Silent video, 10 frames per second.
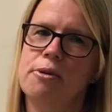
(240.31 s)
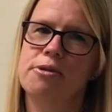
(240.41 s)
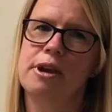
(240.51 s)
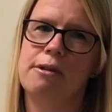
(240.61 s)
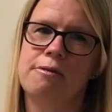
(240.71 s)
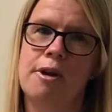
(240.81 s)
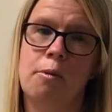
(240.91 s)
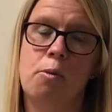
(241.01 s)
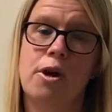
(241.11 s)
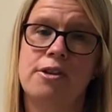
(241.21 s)
also
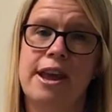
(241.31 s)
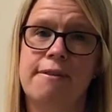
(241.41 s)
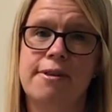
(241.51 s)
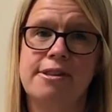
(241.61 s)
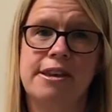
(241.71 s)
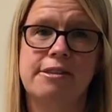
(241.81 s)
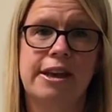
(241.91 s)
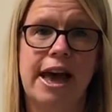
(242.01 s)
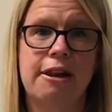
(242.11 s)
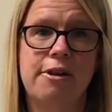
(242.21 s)
run one day visits to
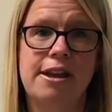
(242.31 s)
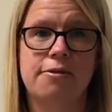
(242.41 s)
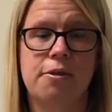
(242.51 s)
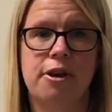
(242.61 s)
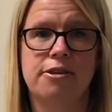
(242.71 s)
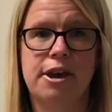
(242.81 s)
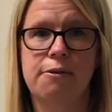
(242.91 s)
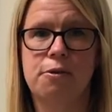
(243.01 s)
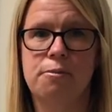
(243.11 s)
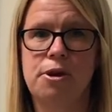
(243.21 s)
galleries for our
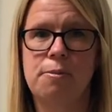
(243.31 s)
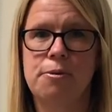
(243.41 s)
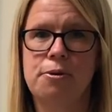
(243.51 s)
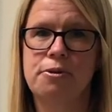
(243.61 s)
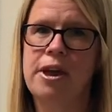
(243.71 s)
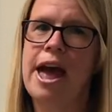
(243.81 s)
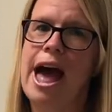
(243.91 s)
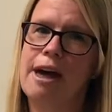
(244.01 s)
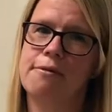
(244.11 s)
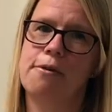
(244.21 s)
sixth form pupils
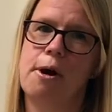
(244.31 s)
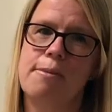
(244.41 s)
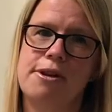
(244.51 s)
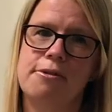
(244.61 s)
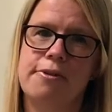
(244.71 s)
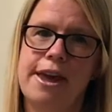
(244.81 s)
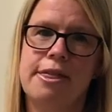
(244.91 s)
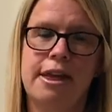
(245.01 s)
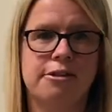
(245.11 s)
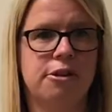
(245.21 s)
and for our middle
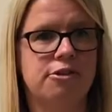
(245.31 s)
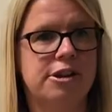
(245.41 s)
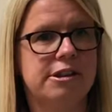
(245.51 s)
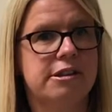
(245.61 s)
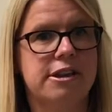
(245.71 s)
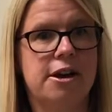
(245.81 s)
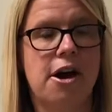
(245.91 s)
fifth, that's our GCSE